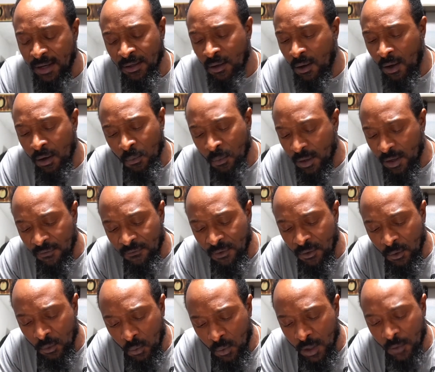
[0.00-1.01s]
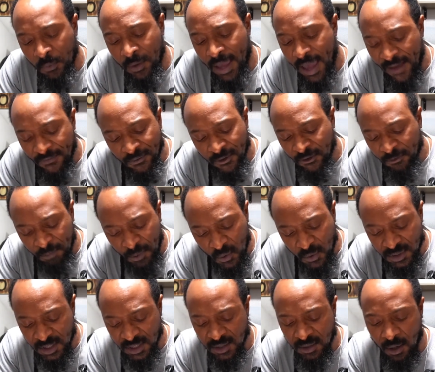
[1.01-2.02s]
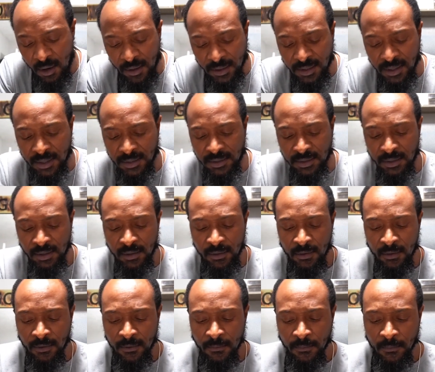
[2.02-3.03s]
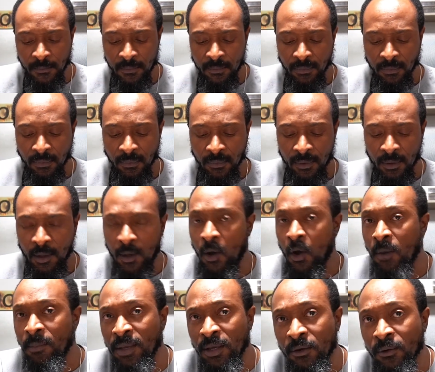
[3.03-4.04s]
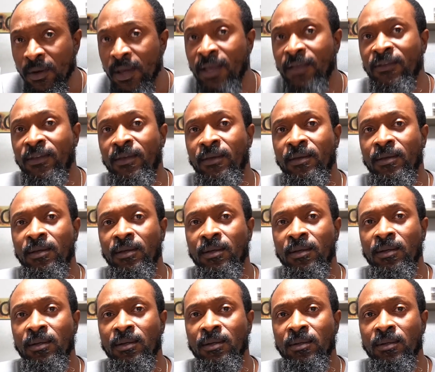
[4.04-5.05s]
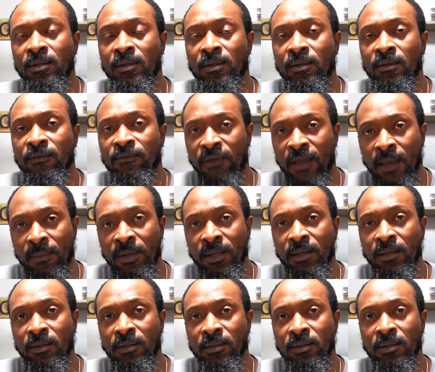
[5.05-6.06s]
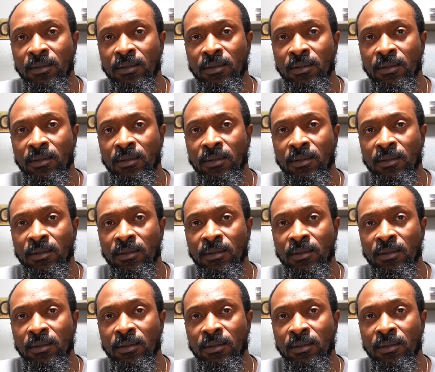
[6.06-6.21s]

and call it whatever you want. We have to expose this darkness. Call me crazy, family.